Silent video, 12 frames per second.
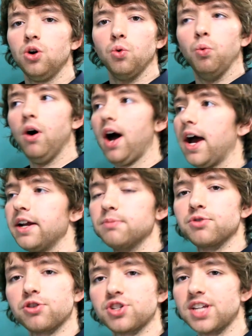what
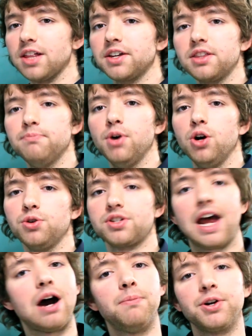items are selling the most,
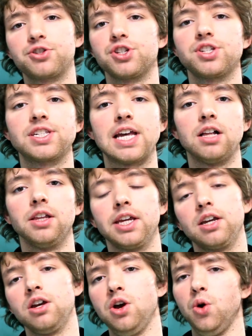how much is
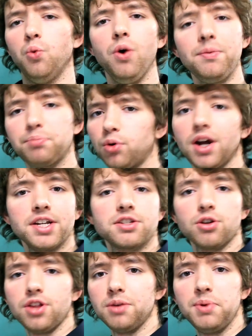selling, what
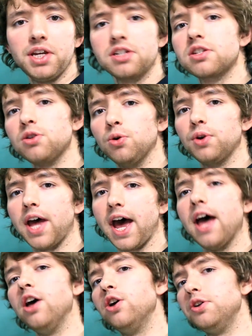price are they being sold
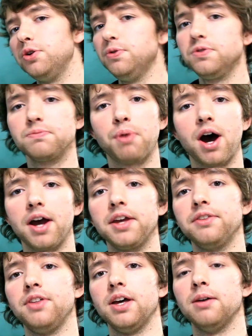at, who's
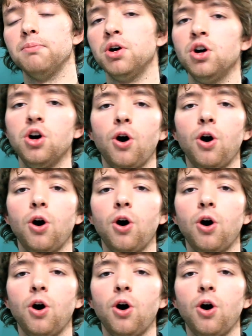buying them.